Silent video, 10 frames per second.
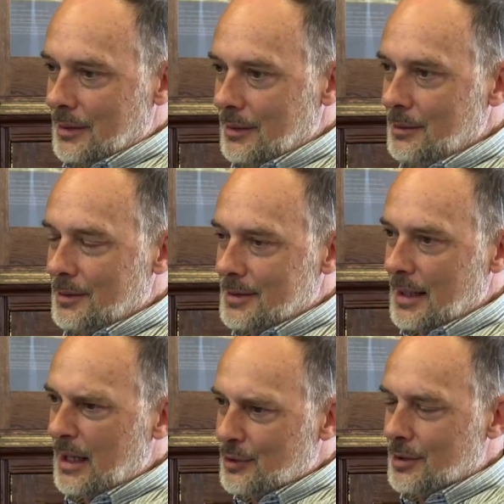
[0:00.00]
you could
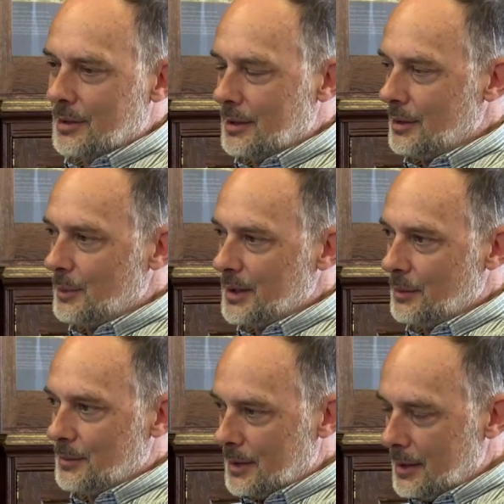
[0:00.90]
say, actually, you know, we
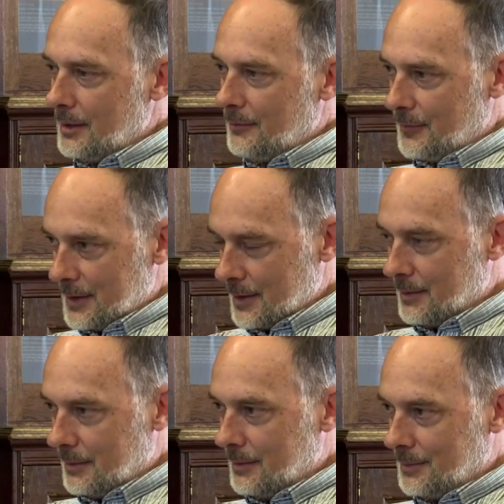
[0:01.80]
don't need a
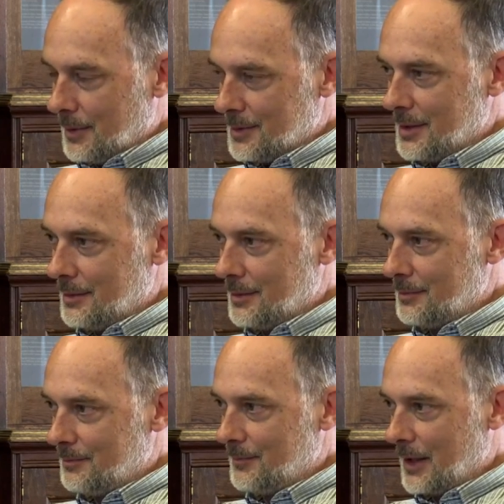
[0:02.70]
physical
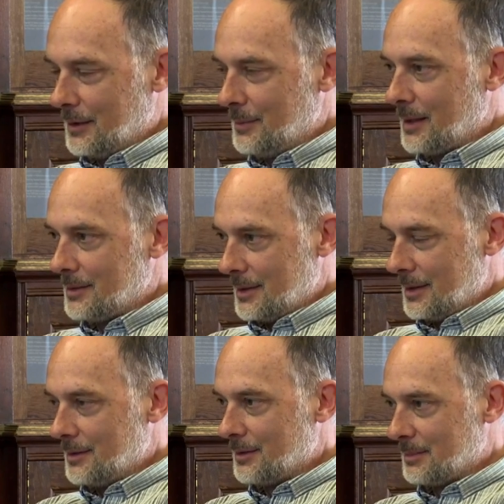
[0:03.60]
non-zero vacuum
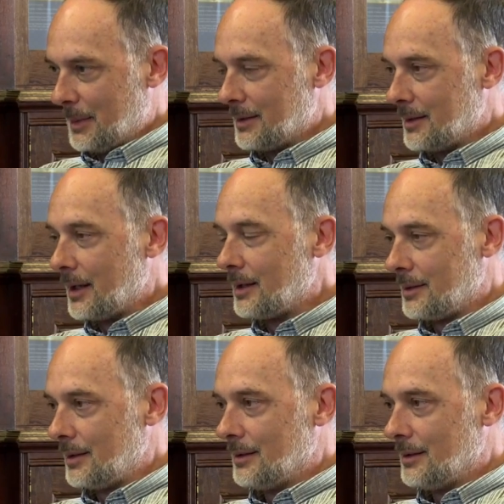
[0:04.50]
density to explain the data.